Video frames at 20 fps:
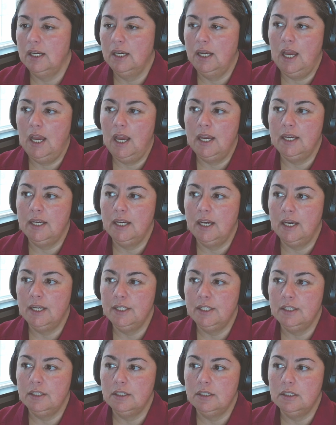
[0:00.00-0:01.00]

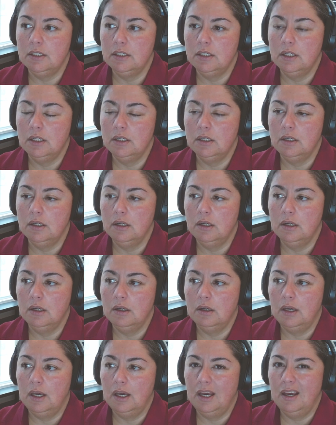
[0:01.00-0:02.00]
I'm
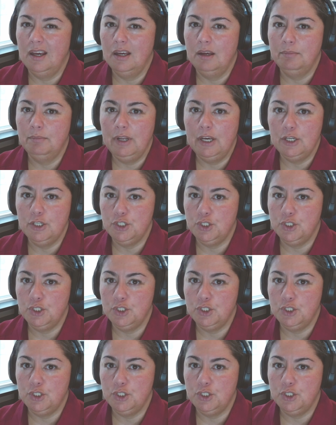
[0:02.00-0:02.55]
not